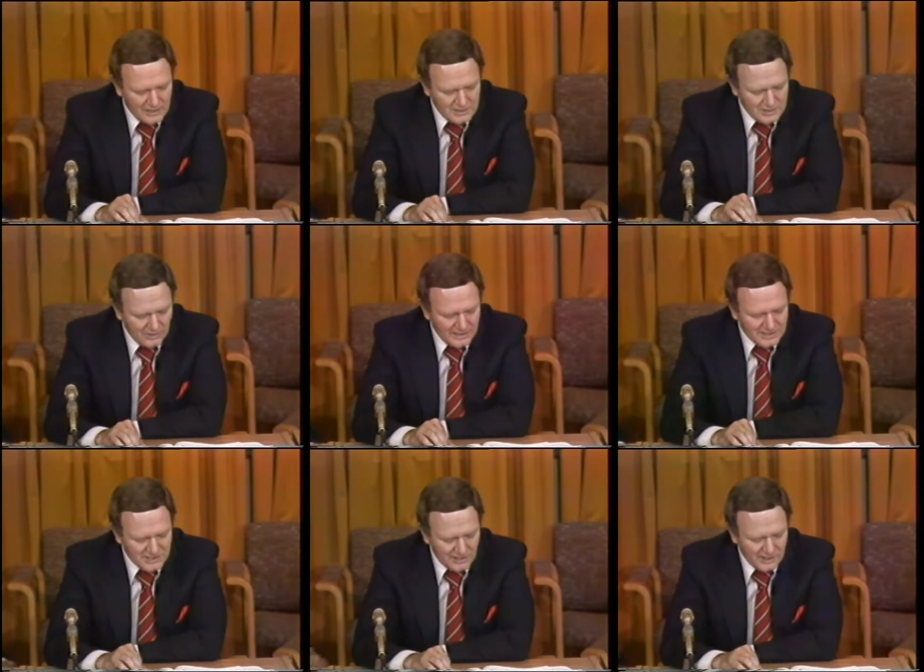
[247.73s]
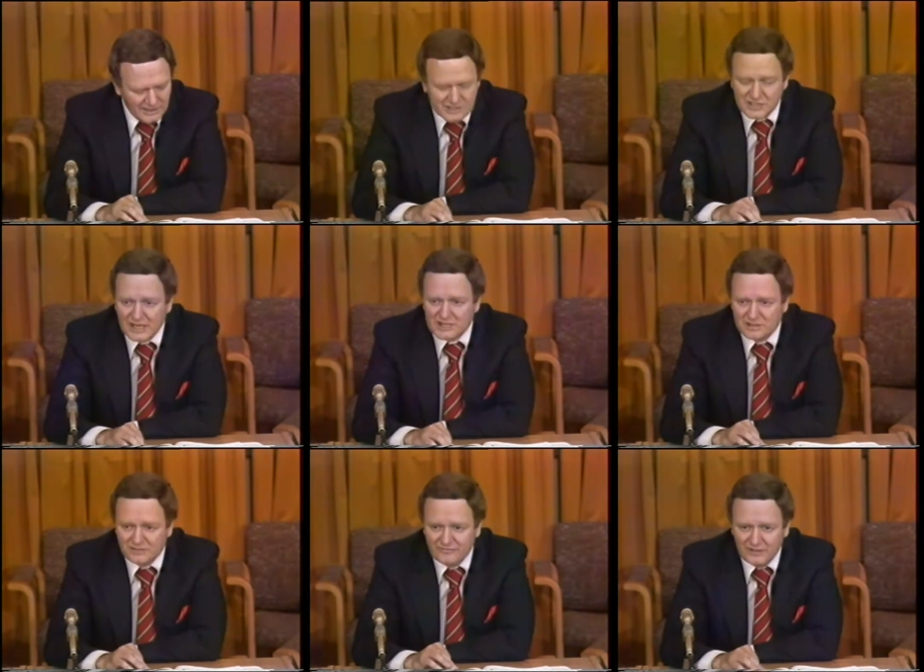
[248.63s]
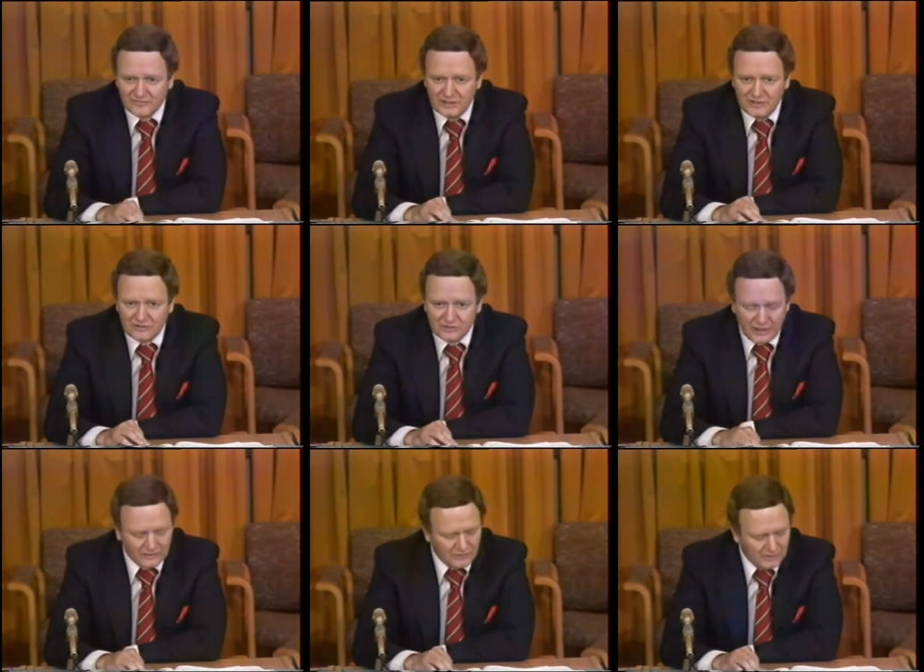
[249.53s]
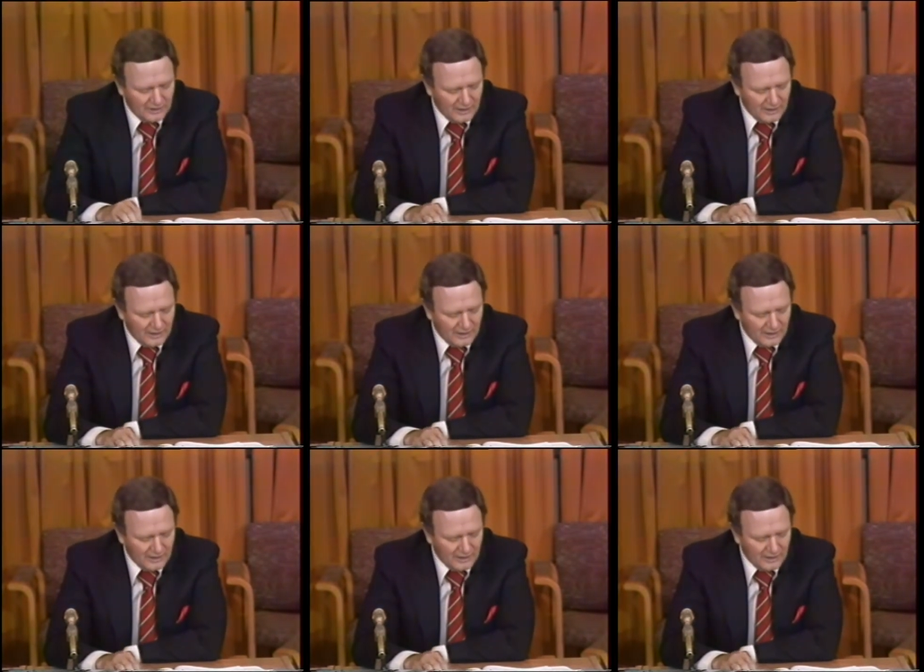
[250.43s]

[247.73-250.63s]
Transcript: So let's start at section 56